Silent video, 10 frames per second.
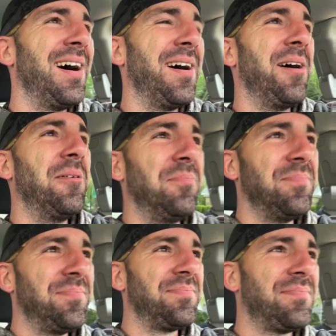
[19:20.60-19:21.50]
um,
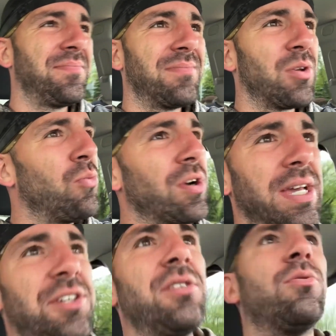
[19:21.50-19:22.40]
we'll
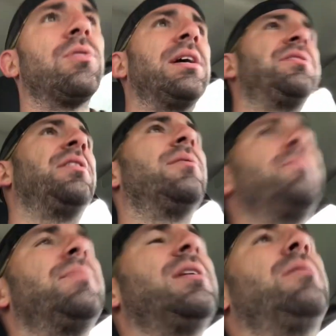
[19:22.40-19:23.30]
get there. We'll get there.
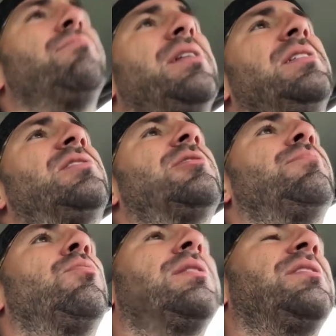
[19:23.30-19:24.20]
Plain and
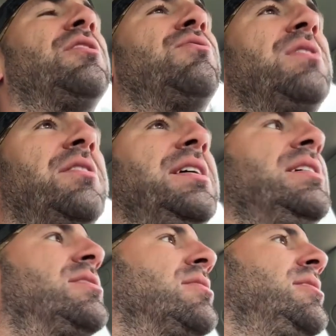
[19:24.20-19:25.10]
simple. We'll get there very
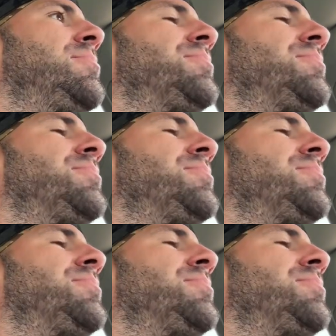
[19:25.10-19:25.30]
easily.